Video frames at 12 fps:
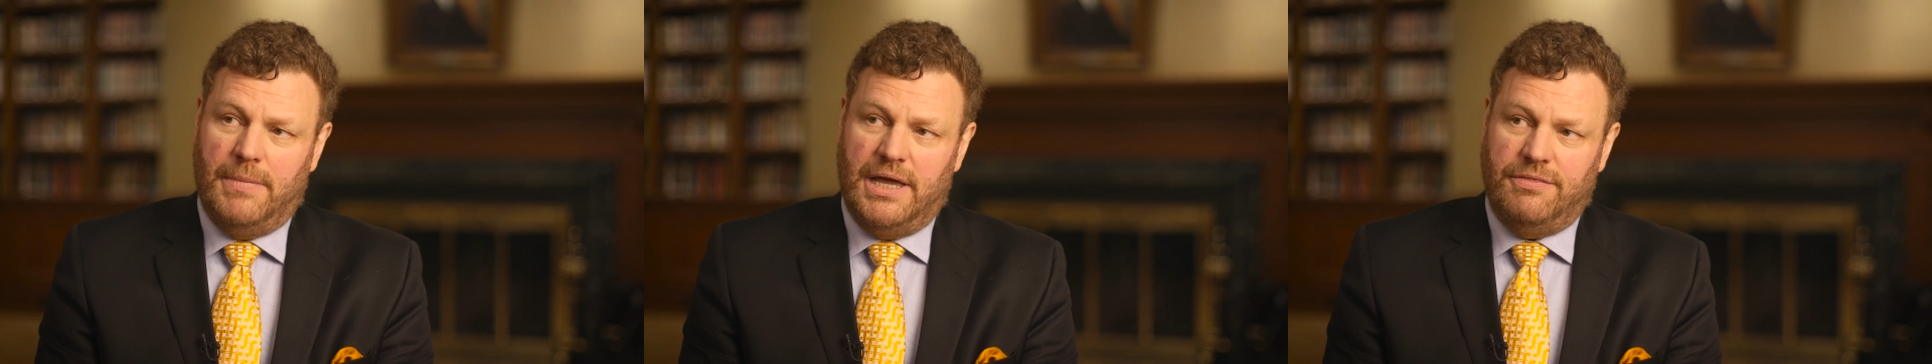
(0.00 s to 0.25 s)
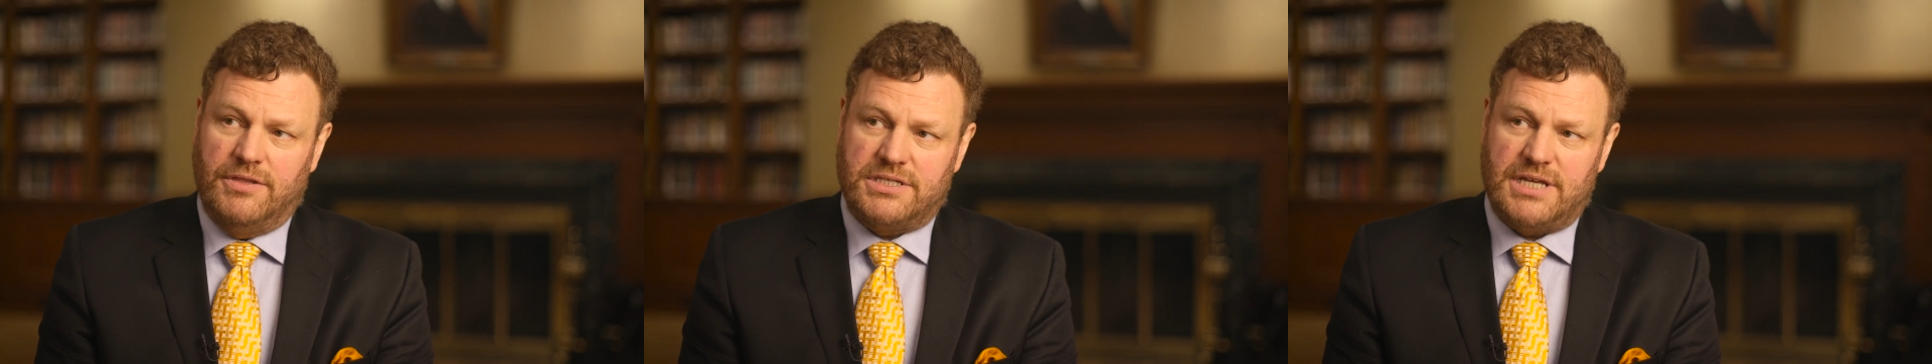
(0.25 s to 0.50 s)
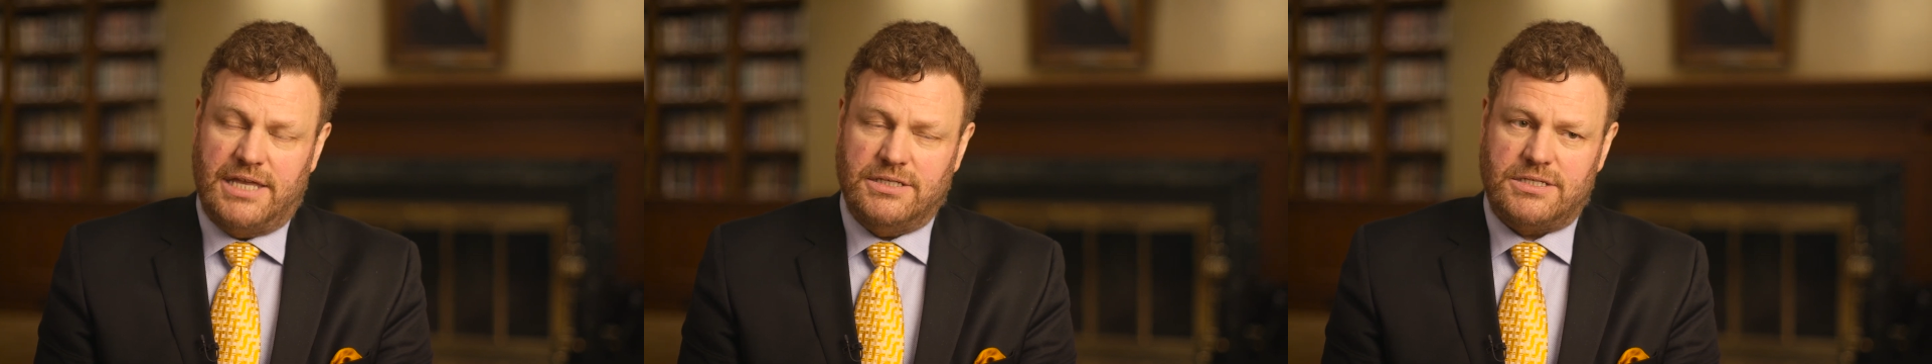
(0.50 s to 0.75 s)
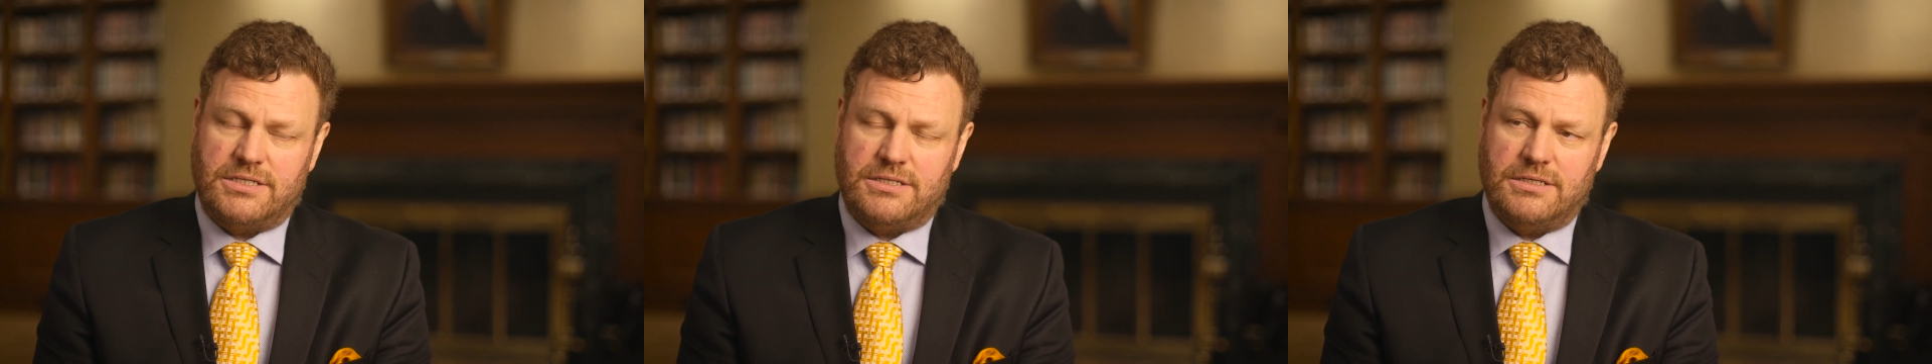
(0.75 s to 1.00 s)
in the
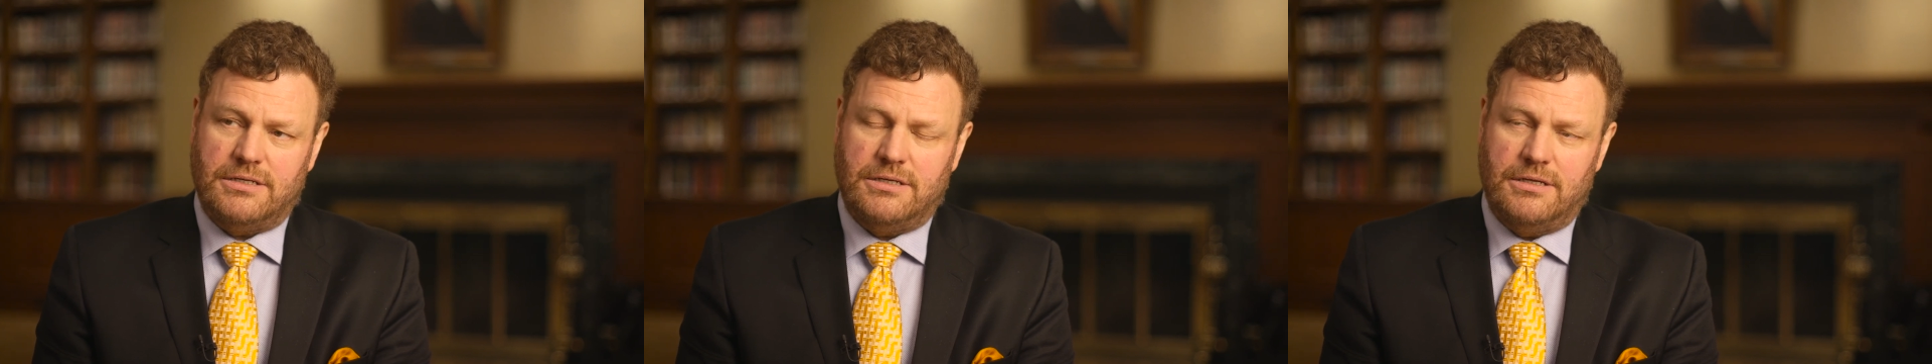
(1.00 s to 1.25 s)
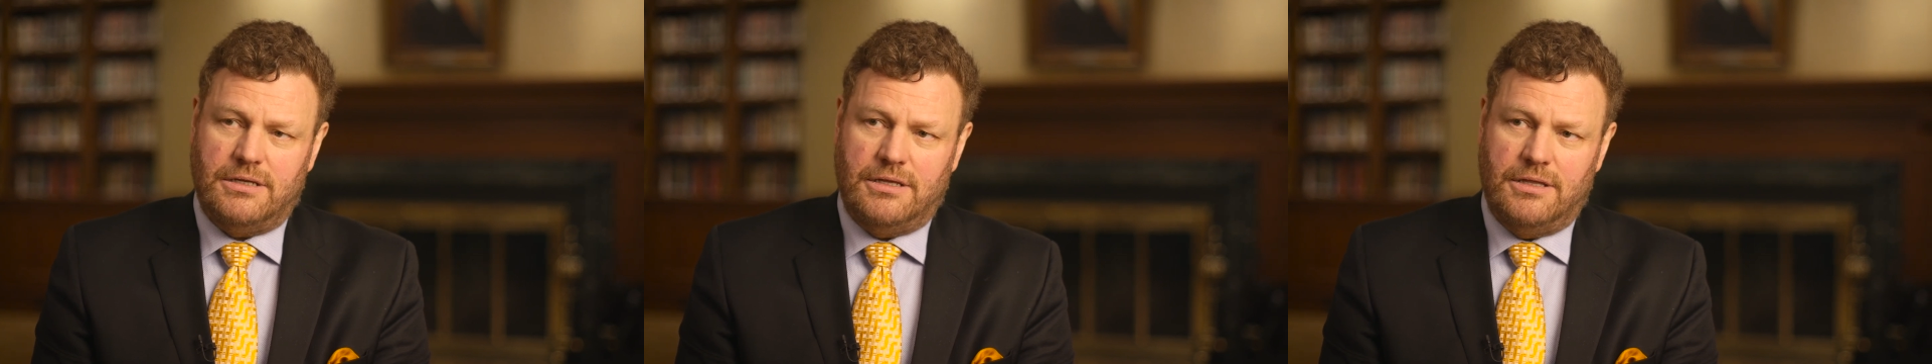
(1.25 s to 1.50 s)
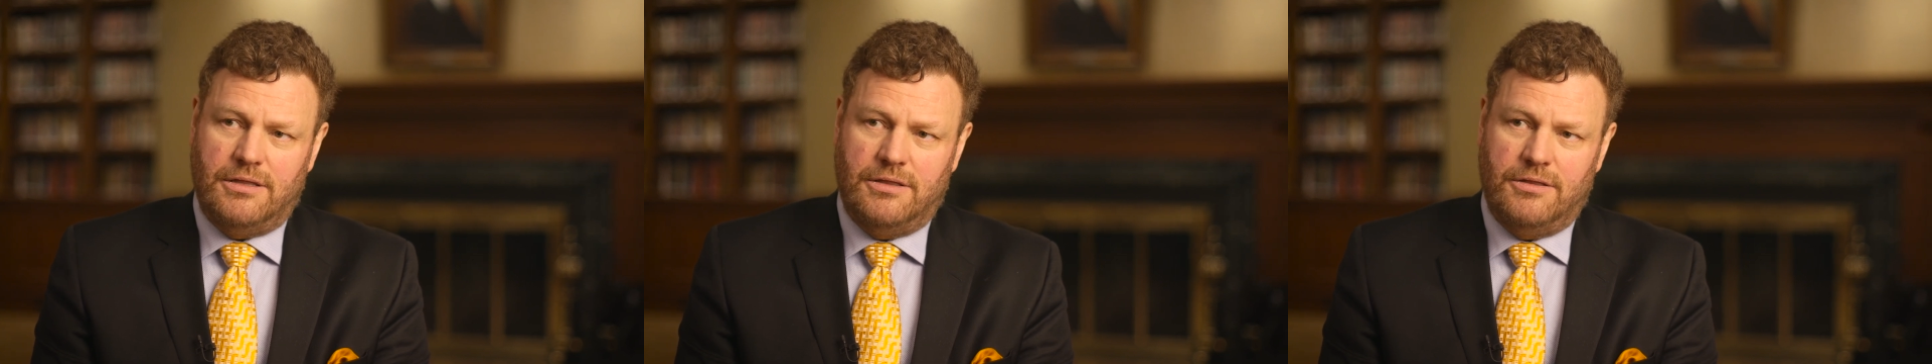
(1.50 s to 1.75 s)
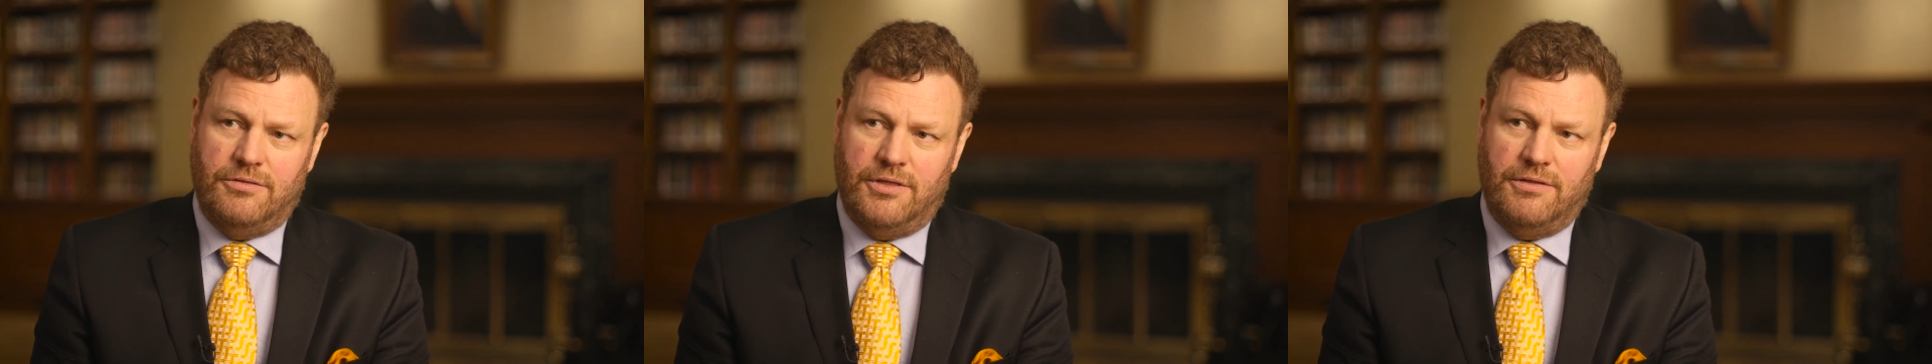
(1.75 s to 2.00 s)
sense
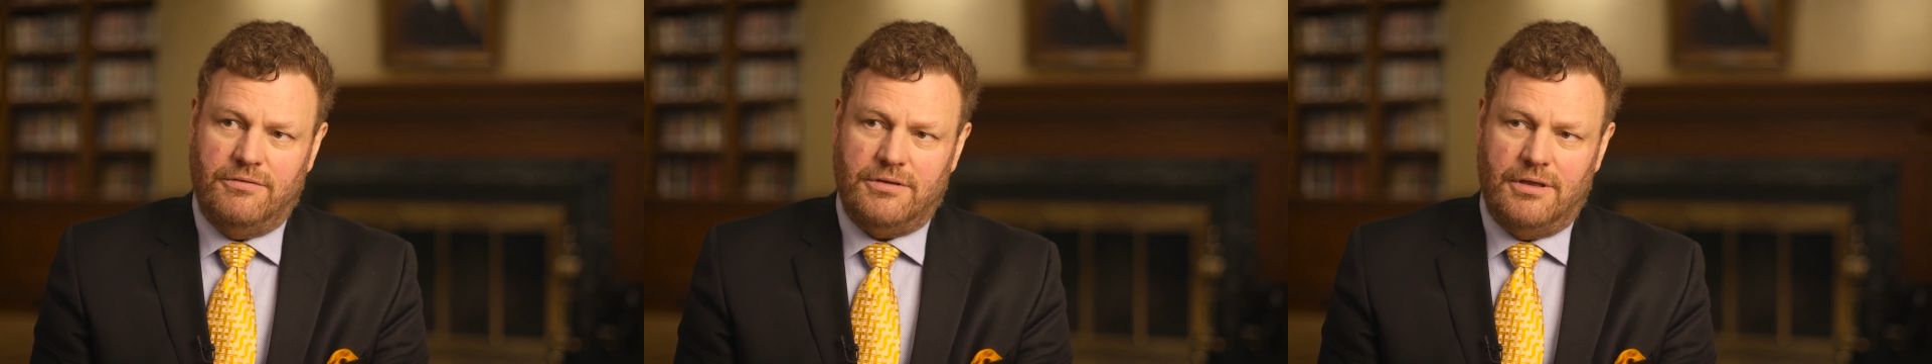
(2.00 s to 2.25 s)
that